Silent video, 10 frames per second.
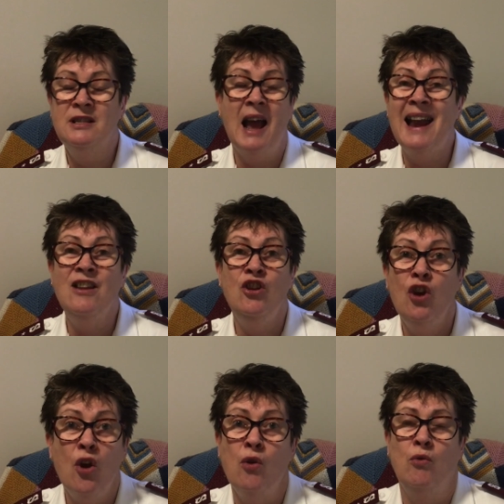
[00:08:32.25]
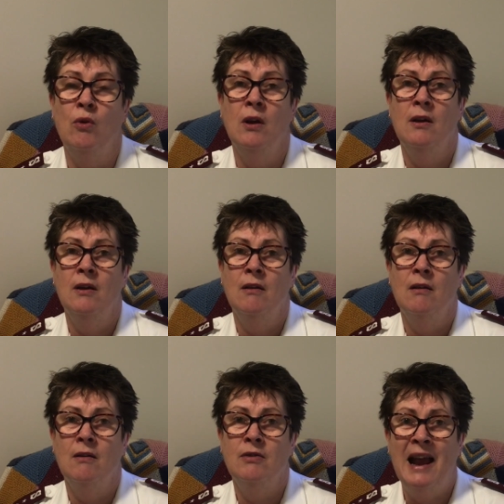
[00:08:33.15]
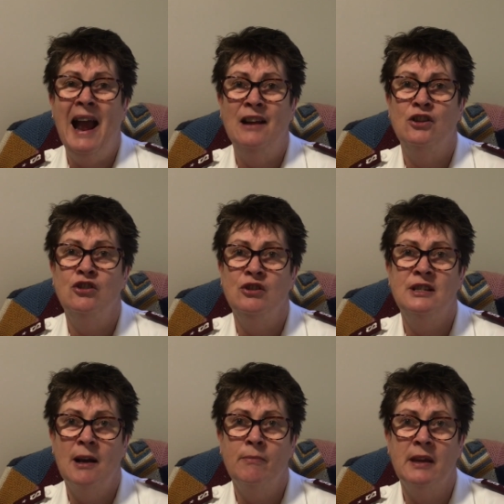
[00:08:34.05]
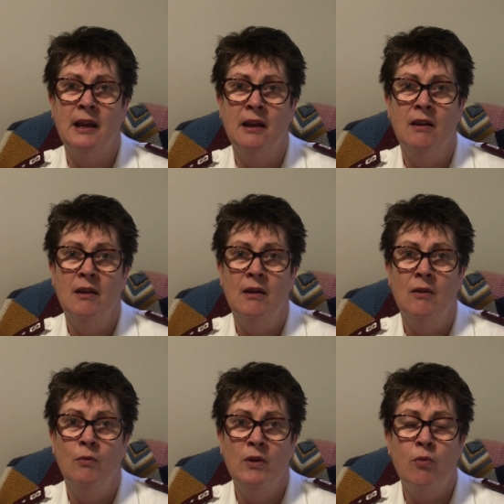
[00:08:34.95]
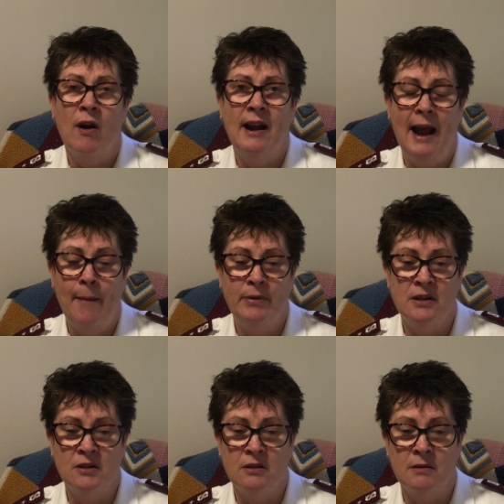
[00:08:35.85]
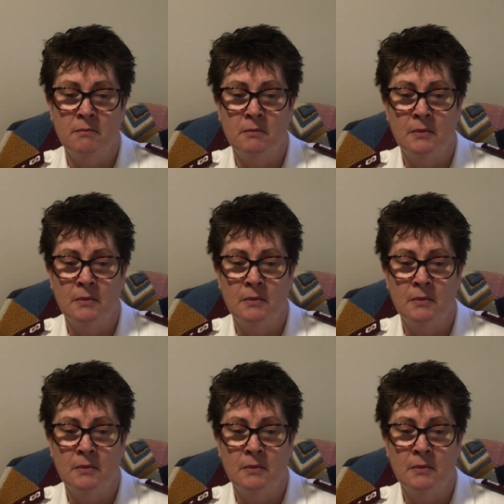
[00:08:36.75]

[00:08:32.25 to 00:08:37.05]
They knew they had to do something with what had happened to them.